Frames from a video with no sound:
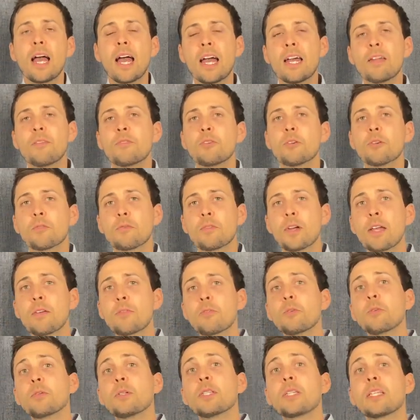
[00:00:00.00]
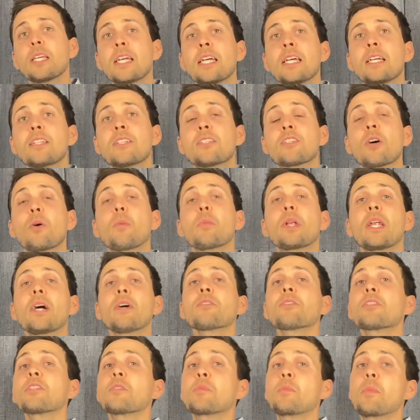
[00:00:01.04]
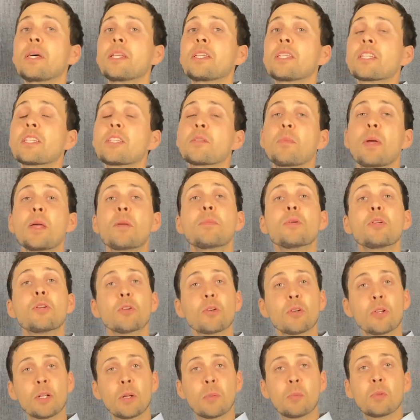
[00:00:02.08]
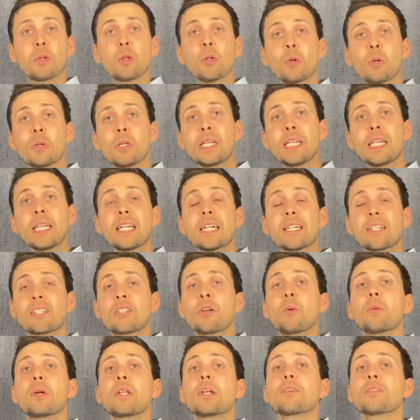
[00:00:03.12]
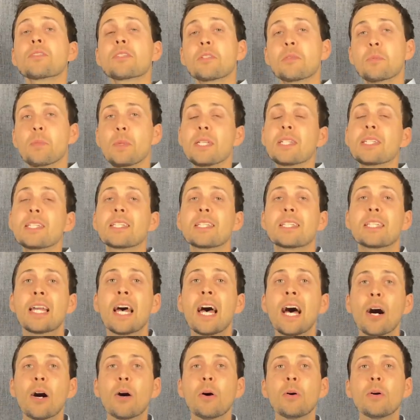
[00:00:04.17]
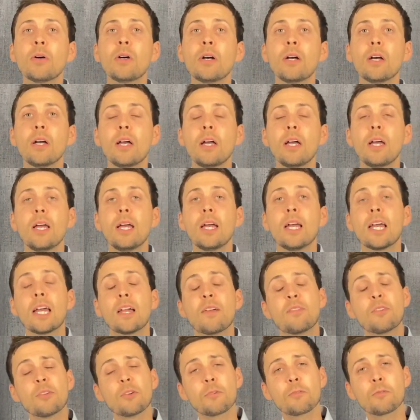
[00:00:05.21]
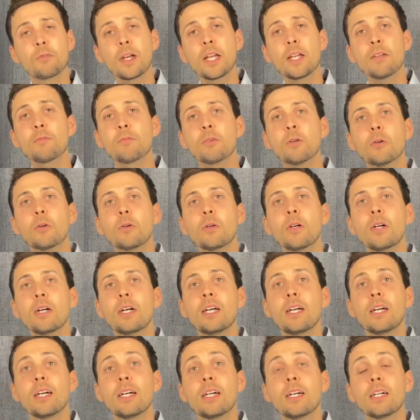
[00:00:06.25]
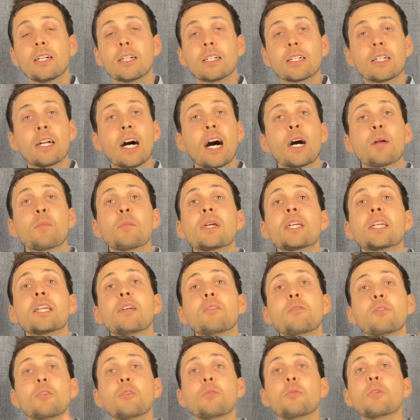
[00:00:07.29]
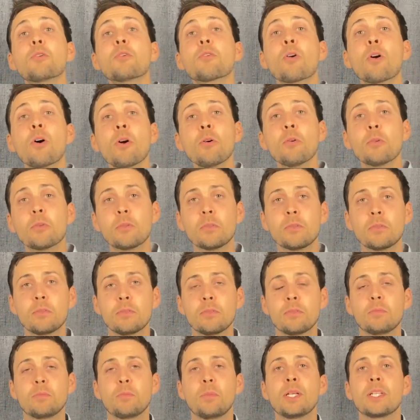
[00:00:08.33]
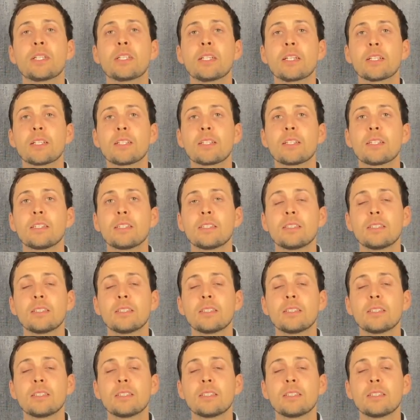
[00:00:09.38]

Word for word: And if you're faithful in, in someone else's business, maybe you're an employee at someone else's business now, if you're faithful, God may give you your own business.